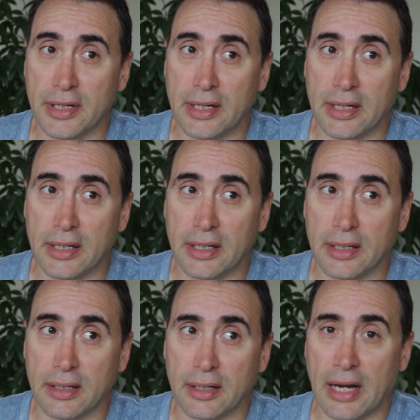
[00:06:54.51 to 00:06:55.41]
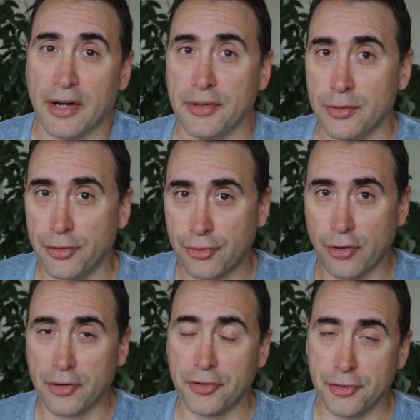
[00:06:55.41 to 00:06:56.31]
how you
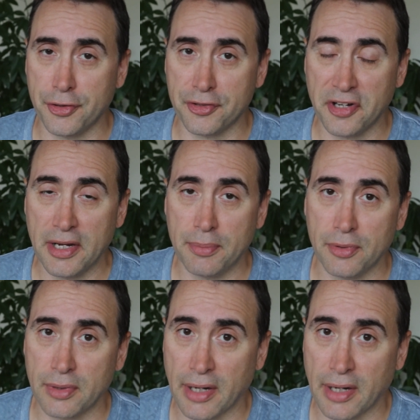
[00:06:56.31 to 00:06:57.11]
structure your table